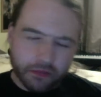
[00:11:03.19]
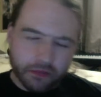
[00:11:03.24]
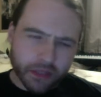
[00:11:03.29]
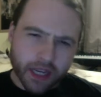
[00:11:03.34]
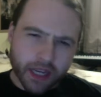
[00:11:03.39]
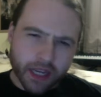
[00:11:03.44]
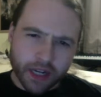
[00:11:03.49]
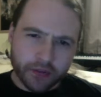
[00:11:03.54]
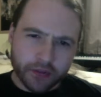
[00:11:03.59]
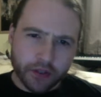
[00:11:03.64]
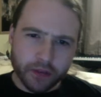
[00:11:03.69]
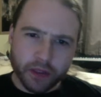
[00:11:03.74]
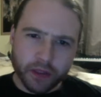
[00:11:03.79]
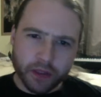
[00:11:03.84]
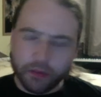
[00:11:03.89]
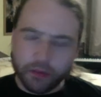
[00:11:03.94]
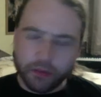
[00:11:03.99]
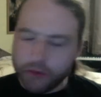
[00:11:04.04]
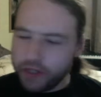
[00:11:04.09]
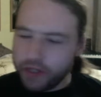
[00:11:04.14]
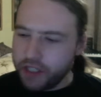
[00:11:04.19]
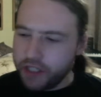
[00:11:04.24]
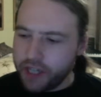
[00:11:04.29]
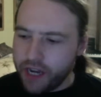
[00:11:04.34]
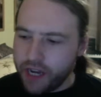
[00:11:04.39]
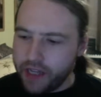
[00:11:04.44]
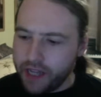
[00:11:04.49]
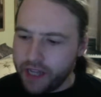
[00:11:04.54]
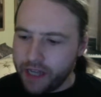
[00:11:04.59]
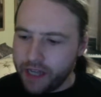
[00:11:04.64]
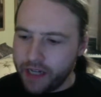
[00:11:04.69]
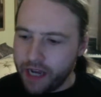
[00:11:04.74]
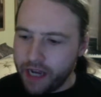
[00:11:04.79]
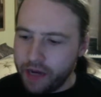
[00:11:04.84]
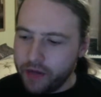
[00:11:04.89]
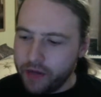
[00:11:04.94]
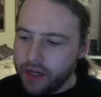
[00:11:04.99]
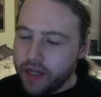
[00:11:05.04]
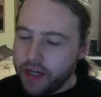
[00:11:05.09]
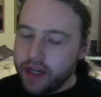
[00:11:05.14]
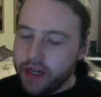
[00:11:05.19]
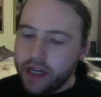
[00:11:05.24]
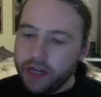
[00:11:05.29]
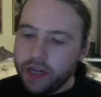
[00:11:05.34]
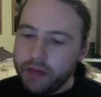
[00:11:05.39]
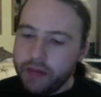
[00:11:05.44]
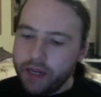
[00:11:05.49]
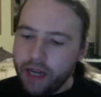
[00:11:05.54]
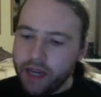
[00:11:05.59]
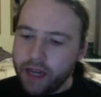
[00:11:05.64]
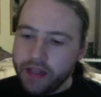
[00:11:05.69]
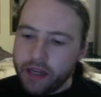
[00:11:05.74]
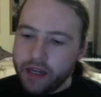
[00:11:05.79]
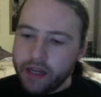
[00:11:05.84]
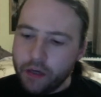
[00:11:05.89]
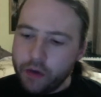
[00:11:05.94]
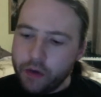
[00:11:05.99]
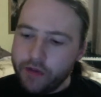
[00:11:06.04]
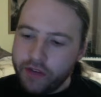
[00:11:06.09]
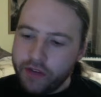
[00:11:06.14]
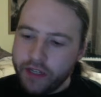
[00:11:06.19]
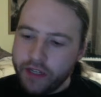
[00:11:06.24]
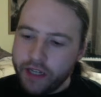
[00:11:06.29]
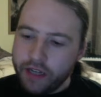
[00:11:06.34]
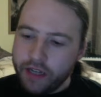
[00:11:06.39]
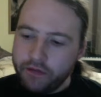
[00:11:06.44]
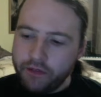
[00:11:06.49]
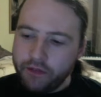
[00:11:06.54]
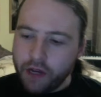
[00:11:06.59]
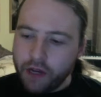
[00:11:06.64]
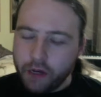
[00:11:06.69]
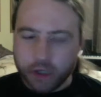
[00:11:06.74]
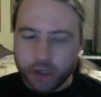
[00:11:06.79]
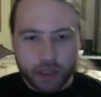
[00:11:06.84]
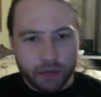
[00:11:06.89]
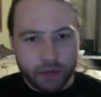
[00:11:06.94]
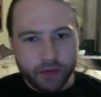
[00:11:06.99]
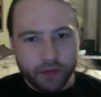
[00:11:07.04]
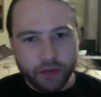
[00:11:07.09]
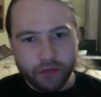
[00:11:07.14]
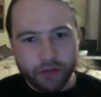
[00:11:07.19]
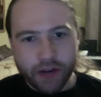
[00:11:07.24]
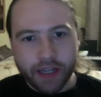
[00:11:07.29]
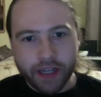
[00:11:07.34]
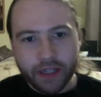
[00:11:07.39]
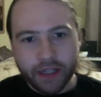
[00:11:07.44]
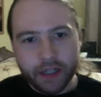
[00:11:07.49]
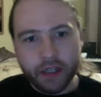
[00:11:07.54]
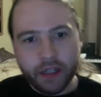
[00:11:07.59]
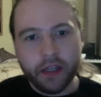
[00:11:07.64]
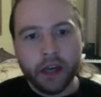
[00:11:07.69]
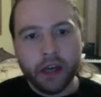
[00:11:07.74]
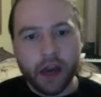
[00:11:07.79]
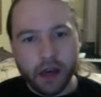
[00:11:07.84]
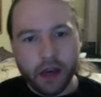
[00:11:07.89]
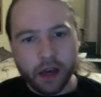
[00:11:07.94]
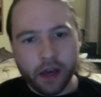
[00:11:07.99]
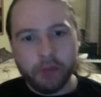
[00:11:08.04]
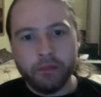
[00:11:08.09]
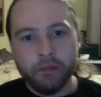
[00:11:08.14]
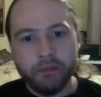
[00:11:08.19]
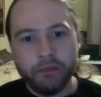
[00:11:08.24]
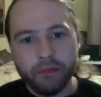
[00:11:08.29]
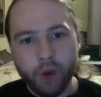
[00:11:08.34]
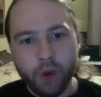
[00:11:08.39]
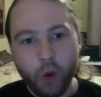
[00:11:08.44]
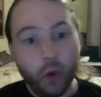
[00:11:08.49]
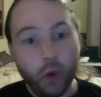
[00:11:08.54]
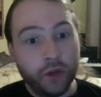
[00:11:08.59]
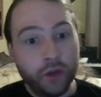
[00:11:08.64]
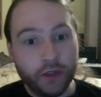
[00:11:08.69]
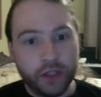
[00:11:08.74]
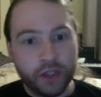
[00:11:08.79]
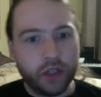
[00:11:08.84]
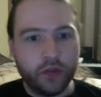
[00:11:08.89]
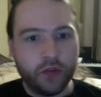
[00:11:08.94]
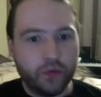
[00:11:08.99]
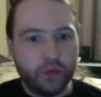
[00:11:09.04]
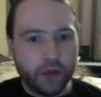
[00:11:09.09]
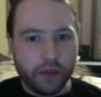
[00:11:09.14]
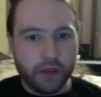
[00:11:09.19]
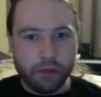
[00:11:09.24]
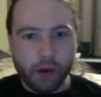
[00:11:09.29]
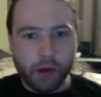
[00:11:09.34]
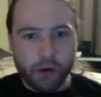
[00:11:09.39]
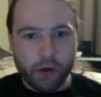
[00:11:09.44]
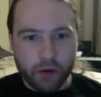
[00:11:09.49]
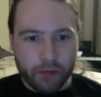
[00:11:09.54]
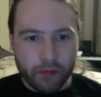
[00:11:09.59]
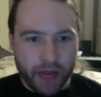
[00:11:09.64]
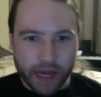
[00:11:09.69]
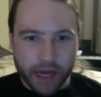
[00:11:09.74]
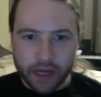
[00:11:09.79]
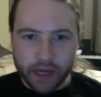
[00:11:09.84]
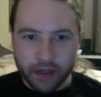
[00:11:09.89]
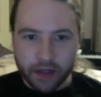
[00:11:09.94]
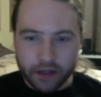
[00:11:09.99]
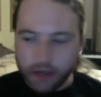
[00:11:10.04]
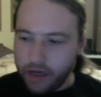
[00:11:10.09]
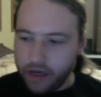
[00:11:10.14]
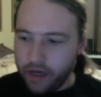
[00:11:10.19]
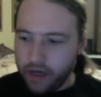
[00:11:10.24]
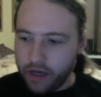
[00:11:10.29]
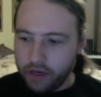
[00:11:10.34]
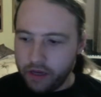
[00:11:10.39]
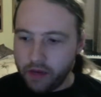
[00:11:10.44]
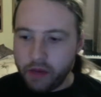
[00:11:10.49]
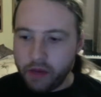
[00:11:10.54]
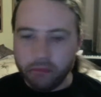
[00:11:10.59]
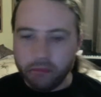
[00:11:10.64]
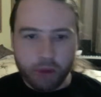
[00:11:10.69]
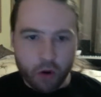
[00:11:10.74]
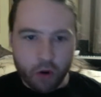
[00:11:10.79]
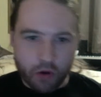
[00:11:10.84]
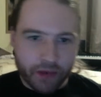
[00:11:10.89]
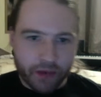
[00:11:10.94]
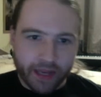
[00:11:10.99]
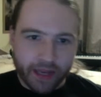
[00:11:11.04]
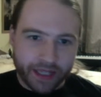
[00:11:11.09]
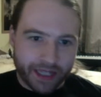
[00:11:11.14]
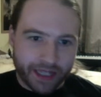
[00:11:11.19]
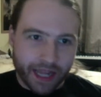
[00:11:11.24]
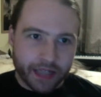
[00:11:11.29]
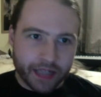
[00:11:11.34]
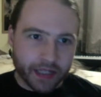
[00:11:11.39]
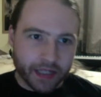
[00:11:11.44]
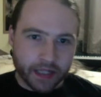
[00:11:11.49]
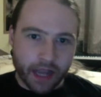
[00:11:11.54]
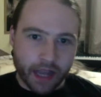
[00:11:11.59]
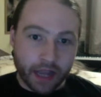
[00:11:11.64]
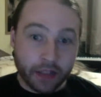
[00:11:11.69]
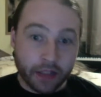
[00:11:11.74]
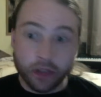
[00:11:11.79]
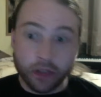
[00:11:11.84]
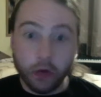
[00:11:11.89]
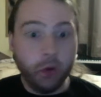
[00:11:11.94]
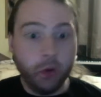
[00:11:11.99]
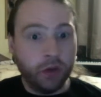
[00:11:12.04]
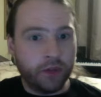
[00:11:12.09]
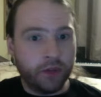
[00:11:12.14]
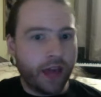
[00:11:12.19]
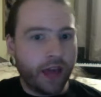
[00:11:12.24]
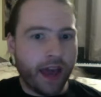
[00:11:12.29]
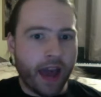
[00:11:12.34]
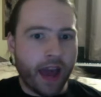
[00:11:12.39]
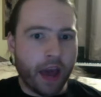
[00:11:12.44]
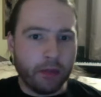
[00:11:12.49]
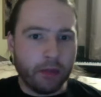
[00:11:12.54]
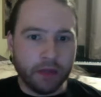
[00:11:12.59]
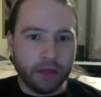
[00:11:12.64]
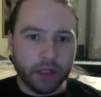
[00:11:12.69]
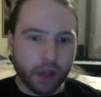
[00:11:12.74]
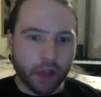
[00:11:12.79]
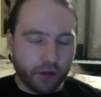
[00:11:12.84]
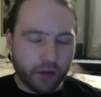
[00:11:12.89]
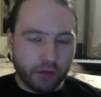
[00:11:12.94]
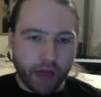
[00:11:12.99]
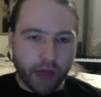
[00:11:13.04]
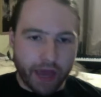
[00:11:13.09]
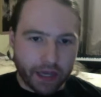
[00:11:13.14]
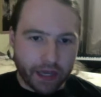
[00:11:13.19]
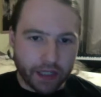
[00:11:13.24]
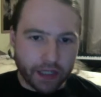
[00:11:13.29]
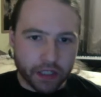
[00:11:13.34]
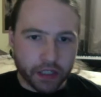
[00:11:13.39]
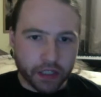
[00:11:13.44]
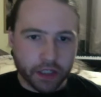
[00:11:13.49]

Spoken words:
And I've come to appreciate that now. It'd be like the equivalent in Fellowship of the Ring. All of the stuff with Boromir and Boromir's last stand, all of that happens off page.